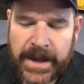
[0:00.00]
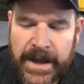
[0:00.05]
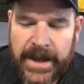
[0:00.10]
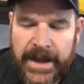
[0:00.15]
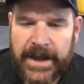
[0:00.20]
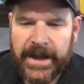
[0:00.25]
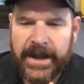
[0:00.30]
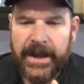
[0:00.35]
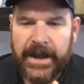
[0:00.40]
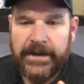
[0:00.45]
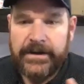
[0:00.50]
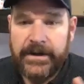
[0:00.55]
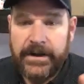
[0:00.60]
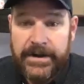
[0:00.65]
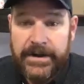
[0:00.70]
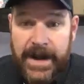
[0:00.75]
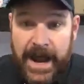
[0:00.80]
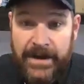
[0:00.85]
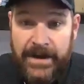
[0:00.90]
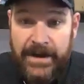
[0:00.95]
And
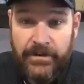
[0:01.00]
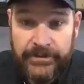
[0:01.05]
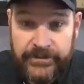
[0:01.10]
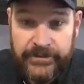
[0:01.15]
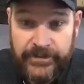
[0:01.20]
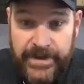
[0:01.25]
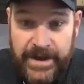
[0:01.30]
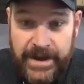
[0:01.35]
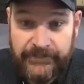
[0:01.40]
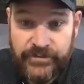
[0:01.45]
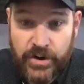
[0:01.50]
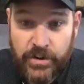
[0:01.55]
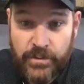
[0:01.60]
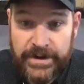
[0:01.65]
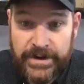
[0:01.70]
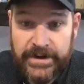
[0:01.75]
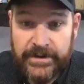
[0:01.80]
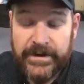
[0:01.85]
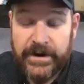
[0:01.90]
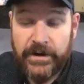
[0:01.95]
not only do they have no
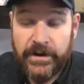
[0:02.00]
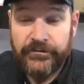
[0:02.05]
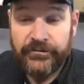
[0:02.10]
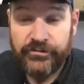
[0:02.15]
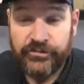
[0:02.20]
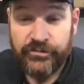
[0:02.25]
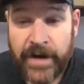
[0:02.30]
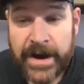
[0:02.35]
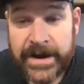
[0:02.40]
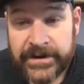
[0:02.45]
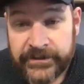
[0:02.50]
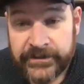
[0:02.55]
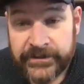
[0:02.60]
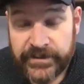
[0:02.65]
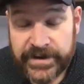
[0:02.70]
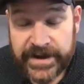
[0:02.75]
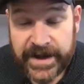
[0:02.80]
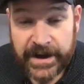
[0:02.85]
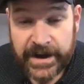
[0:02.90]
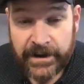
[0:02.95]
one in there, they're trying to do
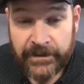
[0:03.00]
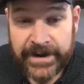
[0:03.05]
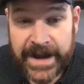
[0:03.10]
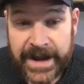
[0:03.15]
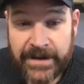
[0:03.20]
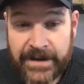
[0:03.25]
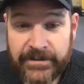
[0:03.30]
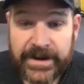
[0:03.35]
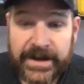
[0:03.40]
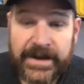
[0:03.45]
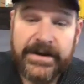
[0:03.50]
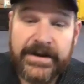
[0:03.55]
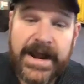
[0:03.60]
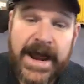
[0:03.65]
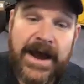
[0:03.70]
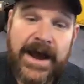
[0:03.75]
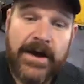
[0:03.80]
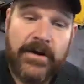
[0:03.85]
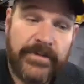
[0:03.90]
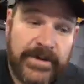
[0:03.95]
carry out. And
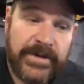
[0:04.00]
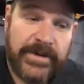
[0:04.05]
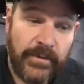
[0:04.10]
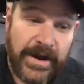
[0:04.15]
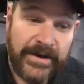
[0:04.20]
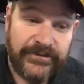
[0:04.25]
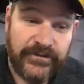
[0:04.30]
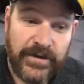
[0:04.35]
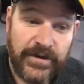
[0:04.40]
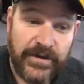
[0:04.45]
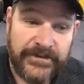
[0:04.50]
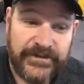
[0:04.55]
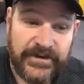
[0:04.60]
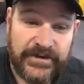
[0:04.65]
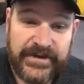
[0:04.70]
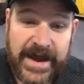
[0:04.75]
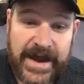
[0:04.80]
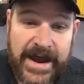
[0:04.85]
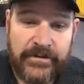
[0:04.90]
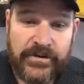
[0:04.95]
now the restaurants in
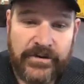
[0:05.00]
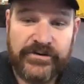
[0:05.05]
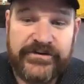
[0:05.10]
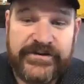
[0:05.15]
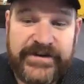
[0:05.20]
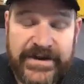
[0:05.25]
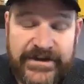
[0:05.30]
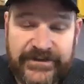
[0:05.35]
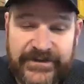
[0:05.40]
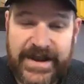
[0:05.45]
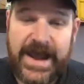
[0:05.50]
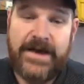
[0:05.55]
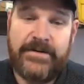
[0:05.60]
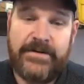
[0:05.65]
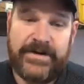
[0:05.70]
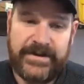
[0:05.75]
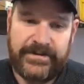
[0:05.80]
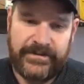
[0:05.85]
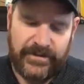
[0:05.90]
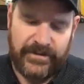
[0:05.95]
town are
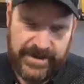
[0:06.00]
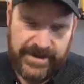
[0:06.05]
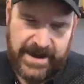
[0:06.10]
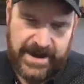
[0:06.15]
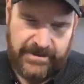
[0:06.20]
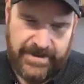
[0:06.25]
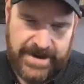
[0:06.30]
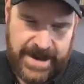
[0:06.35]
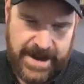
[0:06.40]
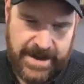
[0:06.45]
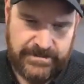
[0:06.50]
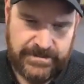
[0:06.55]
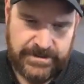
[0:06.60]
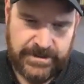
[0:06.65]
discounting their carry out.